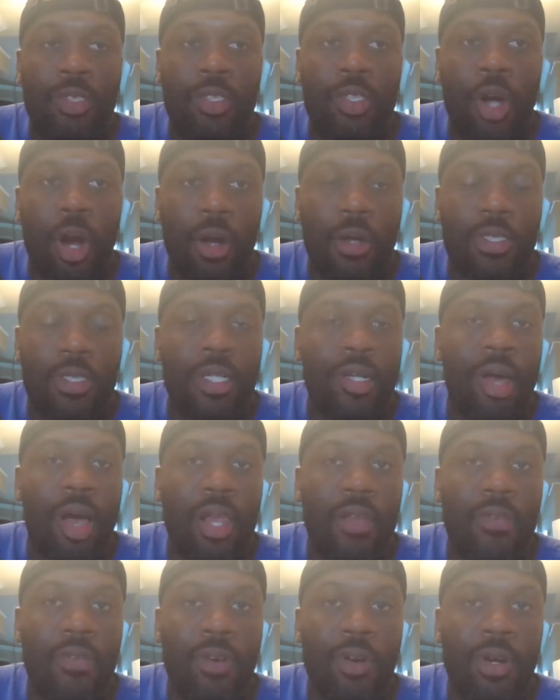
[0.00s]
Charles and
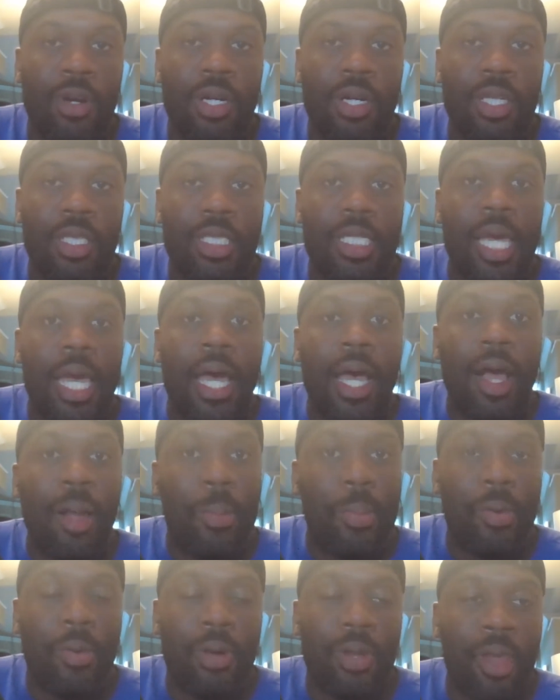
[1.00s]
Oliver to
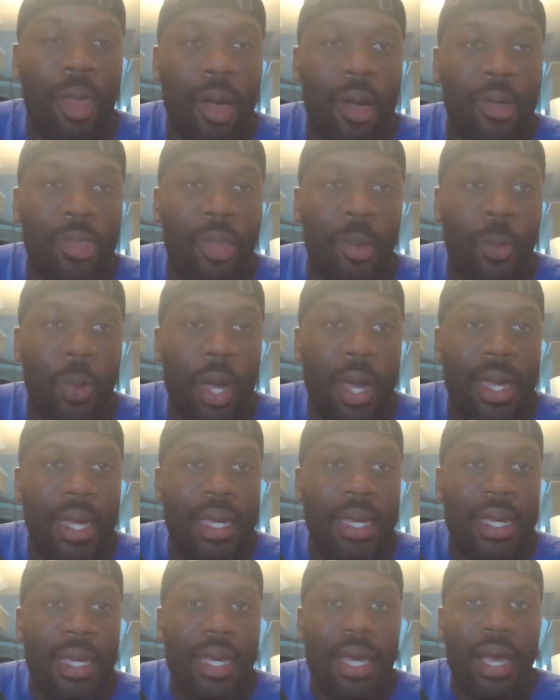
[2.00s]
help her along the
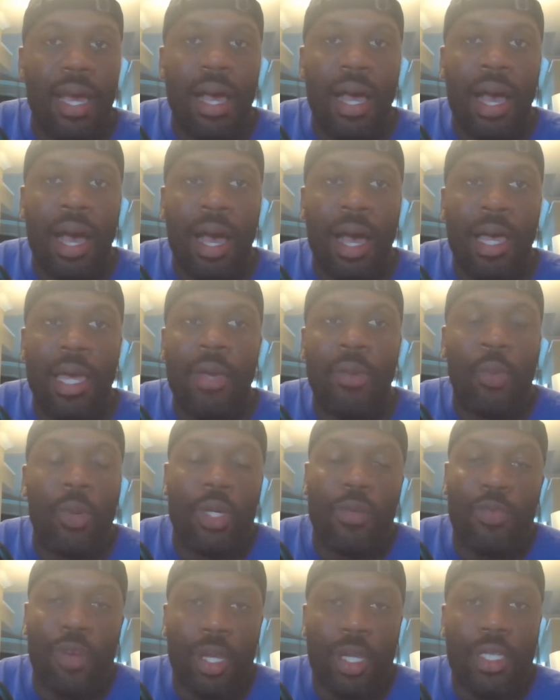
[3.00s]
way.
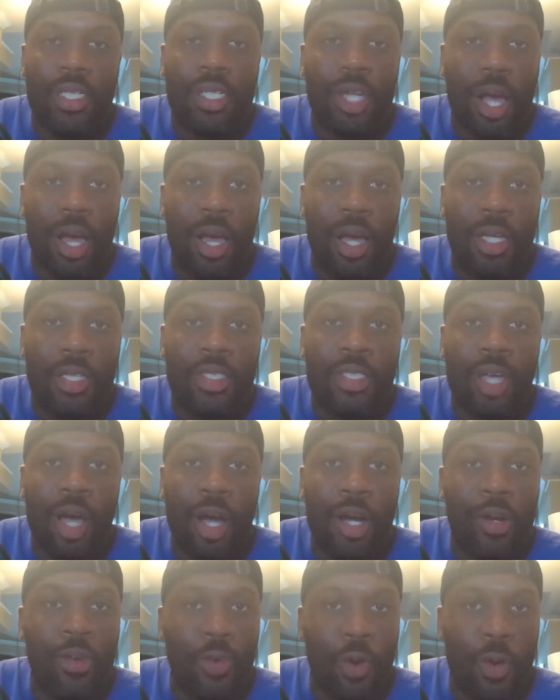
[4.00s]
We really
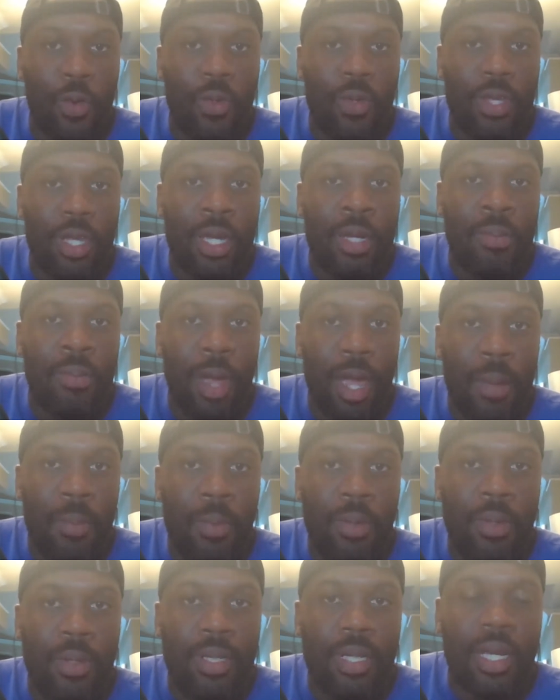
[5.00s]
saw growth in
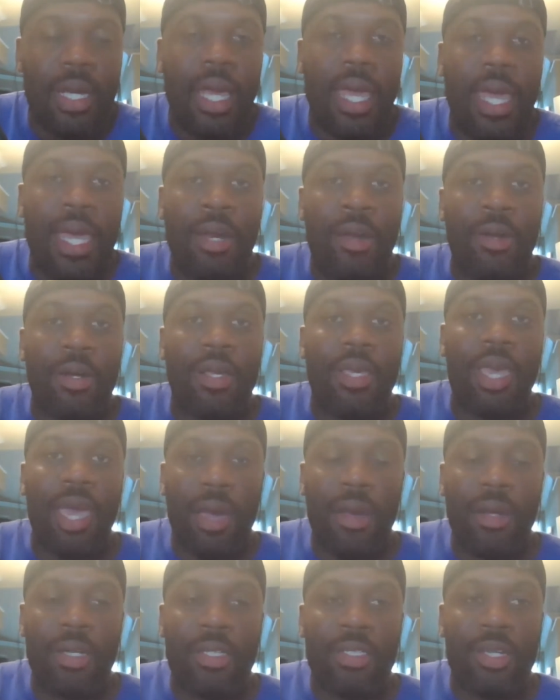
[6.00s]
Mabel and her
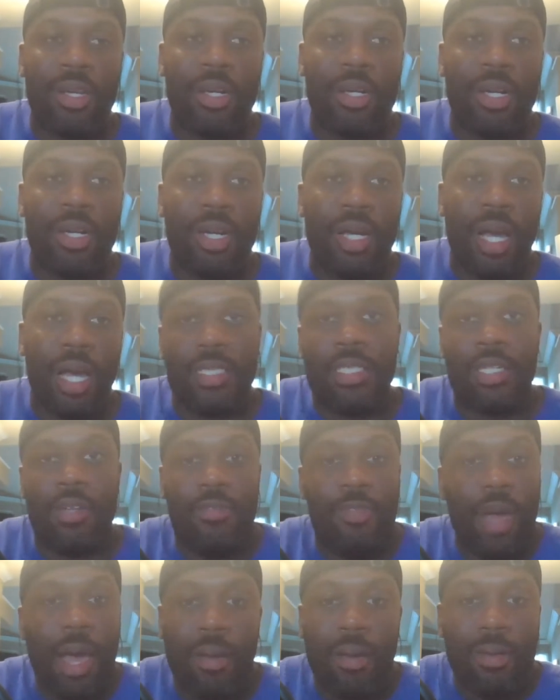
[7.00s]
character. She
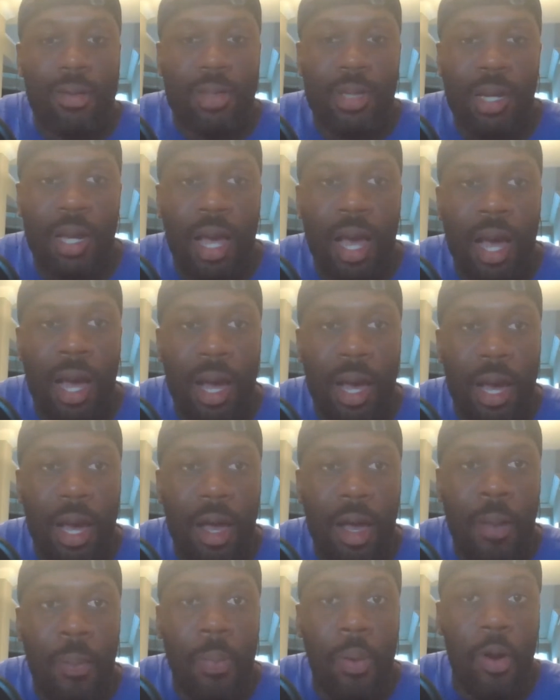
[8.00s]
found
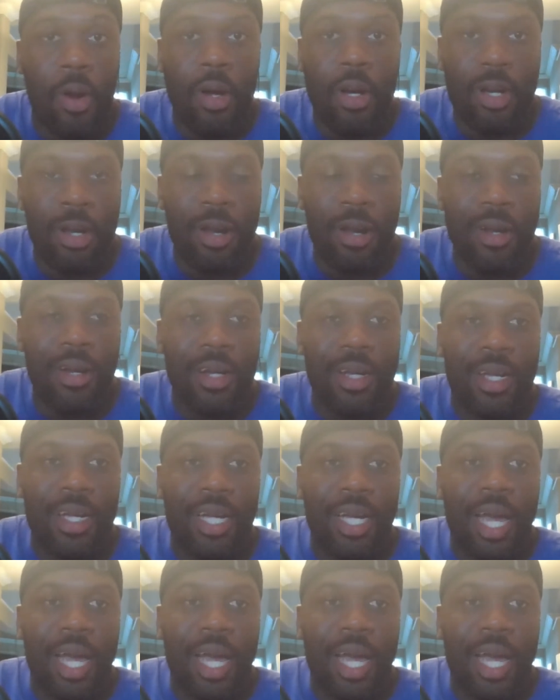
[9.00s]
a partner.